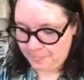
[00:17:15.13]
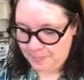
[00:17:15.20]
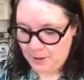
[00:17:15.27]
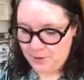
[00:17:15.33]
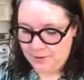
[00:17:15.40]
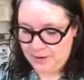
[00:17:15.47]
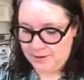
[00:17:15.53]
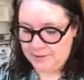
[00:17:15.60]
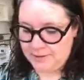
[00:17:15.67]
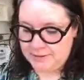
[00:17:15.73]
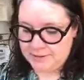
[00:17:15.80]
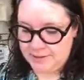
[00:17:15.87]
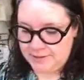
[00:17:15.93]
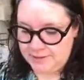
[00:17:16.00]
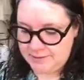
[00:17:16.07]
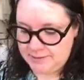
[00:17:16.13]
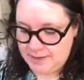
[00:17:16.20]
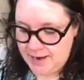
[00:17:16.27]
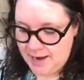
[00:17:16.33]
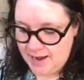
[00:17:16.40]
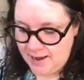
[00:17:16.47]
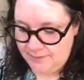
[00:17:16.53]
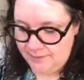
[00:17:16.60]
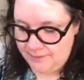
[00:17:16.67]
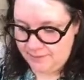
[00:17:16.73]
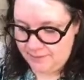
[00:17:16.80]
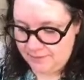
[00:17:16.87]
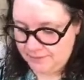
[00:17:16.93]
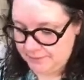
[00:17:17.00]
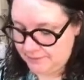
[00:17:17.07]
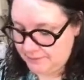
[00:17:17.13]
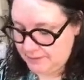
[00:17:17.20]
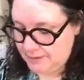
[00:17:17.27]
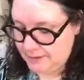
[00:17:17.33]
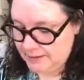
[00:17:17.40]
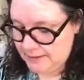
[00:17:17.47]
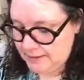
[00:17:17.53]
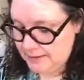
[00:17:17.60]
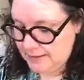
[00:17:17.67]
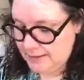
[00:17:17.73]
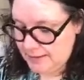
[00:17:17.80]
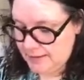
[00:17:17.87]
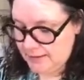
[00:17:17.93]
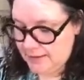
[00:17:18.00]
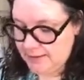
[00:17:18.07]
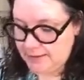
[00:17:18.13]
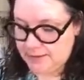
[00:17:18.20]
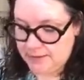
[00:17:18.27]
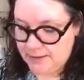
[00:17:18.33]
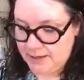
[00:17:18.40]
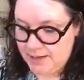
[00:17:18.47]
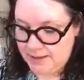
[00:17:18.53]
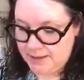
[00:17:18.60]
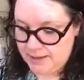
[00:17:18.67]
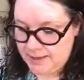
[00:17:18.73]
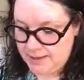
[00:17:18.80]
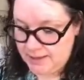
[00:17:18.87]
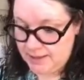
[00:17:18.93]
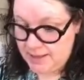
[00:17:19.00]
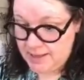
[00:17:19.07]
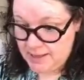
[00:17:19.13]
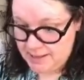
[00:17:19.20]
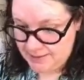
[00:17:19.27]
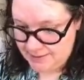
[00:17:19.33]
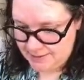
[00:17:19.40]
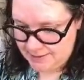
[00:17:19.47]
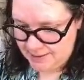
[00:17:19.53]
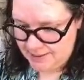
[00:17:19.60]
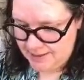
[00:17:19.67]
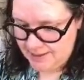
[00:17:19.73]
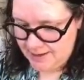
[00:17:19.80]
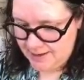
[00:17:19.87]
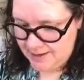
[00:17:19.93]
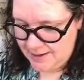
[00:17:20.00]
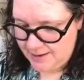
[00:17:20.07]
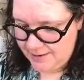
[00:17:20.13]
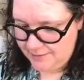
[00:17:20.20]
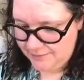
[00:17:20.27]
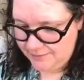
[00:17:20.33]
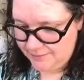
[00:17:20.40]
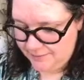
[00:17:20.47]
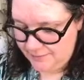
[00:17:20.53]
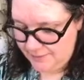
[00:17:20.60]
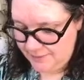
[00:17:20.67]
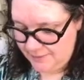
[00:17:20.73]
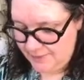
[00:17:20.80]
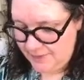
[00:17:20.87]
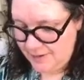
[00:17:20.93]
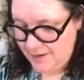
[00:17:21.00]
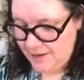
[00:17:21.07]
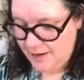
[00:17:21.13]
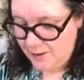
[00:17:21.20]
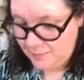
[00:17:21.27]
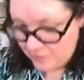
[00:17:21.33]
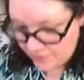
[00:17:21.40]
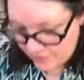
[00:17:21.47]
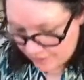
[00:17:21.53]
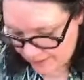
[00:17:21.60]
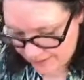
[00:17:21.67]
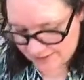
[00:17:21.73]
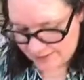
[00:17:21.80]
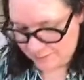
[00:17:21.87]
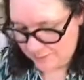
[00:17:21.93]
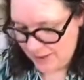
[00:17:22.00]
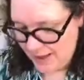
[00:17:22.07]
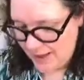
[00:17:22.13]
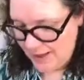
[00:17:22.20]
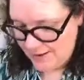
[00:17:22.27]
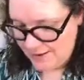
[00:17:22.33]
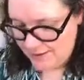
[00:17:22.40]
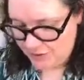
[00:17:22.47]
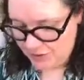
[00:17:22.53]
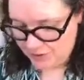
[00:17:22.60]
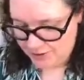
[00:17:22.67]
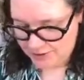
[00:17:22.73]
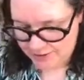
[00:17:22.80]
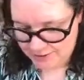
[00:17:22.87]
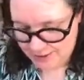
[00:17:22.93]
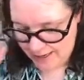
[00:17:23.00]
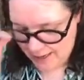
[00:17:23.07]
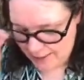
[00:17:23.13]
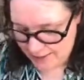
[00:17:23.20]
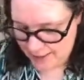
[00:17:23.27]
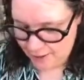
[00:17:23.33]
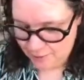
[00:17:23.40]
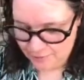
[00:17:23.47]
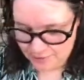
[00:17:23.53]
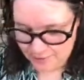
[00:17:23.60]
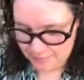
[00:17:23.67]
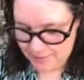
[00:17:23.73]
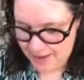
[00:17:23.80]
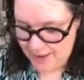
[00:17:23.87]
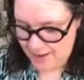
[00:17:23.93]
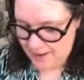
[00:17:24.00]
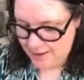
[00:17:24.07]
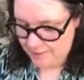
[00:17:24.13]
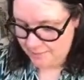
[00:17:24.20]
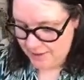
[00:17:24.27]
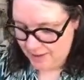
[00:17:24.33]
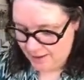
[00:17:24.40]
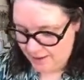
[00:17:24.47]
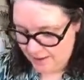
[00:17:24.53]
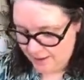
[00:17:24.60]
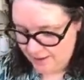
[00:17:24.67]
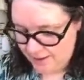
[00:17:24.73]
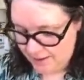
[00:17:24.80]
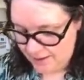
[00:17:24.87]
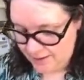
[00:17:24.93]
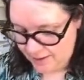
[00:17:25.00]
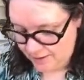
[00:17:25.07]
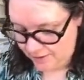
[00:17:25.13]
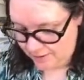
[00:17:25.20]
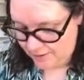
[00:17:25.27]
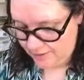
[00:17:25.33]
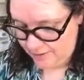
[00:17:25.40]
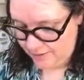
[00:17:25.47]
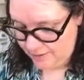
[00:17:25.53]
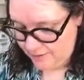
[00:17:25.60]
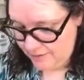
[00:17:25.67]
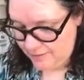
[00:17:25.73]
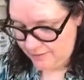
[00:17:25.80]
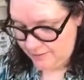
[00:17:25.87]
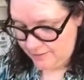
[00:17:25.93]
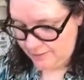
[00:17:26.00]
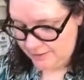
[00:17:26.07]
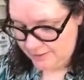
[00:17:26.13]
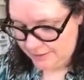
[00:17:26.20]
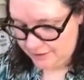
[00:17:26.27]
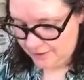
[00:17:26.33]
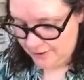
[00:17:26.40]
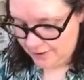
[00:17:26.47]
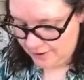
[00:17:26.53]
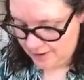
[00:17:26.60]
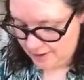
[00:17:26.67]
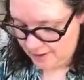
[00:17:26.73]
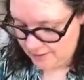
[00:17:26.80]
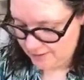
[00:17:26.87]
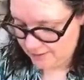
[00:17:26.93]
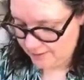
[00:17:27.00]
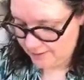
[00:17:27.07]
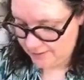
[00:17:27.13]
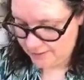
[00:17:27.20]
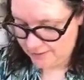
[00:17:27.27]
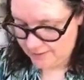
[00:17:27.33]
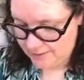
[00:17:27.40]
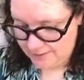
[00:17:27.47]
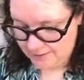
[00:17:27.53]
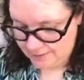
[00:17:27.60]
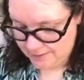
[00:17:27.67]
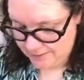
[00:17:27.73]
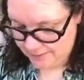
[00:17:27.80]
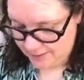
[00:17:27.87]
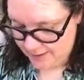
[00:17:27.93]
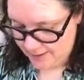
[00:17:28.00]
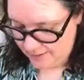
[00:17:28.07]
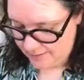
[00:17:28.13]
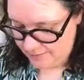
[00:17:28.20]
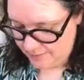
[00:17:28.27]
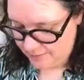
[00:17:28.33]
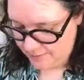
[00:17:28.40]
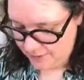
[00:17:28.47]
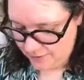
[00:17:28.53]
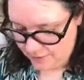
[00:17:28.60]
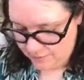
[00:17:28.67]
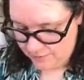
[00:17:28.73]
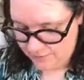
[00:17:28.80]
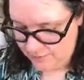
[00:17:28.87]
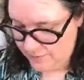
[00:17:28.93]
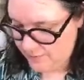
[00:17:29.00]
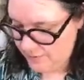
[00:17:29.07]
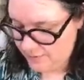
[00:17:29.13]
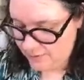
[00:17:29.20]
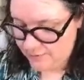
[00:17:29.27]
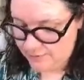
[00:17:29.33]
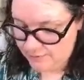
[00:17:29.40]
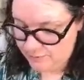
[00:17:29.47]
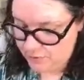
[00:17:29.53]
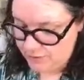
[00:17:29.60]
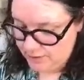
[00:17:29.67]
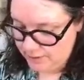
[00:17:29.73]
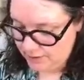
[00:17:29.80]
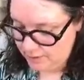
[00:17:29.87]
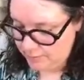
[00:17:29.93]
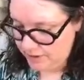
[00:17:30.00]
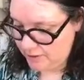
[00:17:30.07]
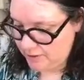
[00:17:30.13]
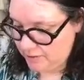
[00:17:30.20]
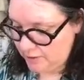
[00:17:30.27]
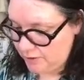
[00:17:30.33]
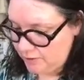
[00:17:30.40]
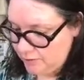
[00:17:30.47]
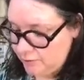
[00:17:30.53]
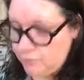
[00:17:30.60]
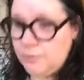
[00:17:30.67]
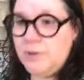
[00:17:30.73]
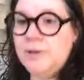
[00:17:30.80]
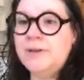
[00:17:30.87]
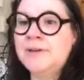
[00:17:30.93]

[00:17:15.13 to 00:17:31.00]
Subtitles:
Okay, let's cut this in half. And let's cut this in half. And we're going to expand it just a tad out the back behind here. Let's try that. Okay, so I'm going to go put a little bit of glue